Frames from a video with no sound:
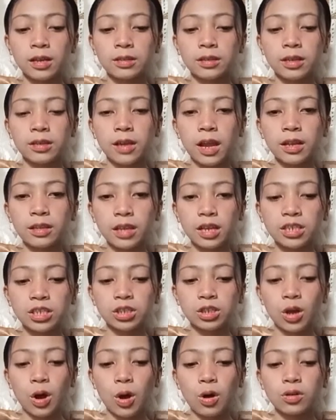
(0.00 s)
the data
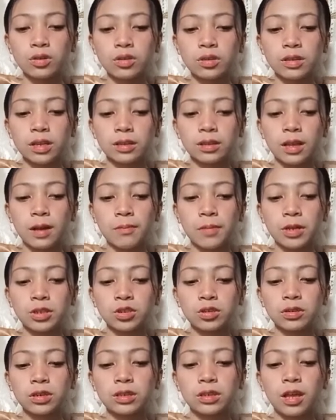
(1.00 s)
shows that the
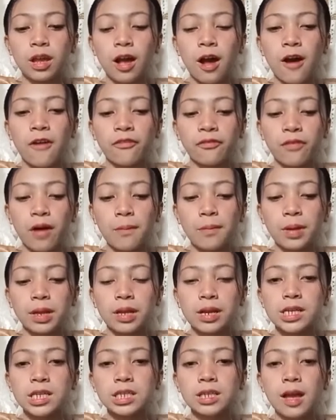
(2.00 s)
majority of
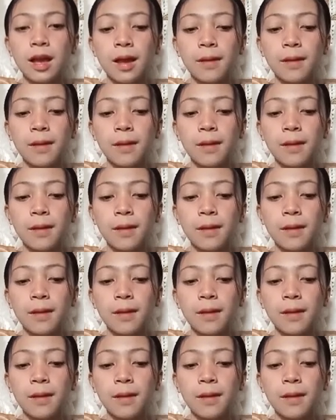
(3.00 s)
families